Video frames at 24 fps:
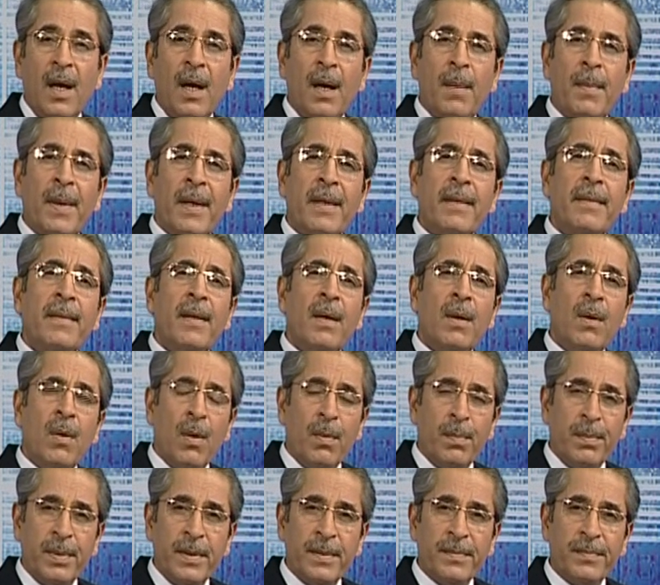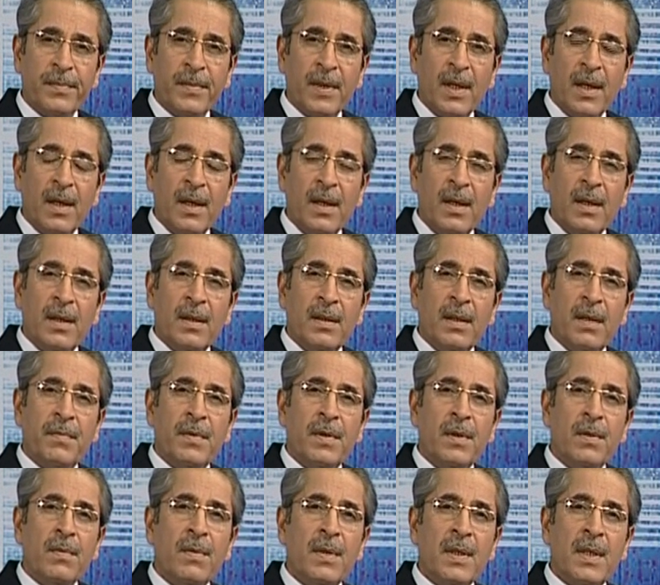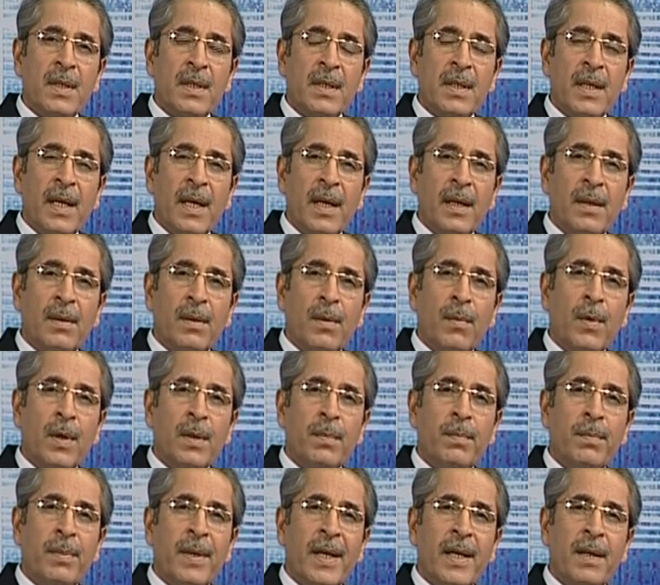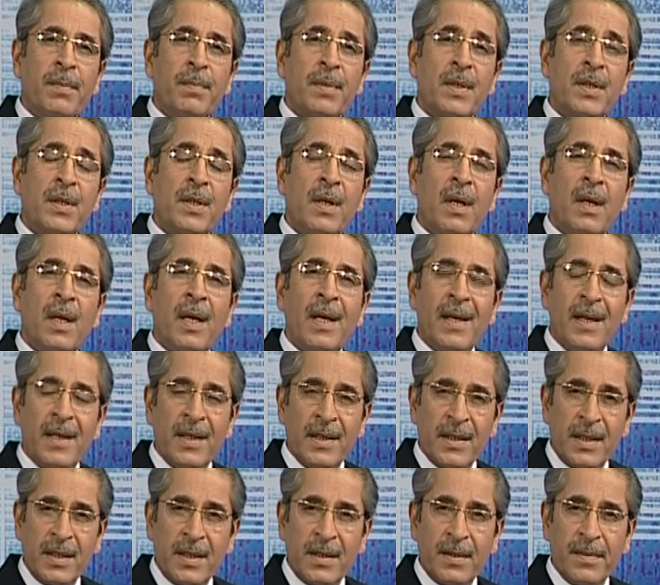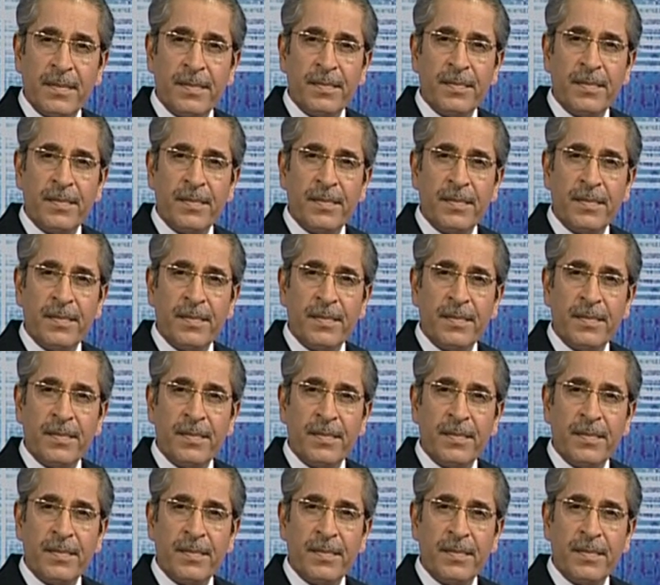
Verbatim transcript: But in the hope that we do understand what brand persona is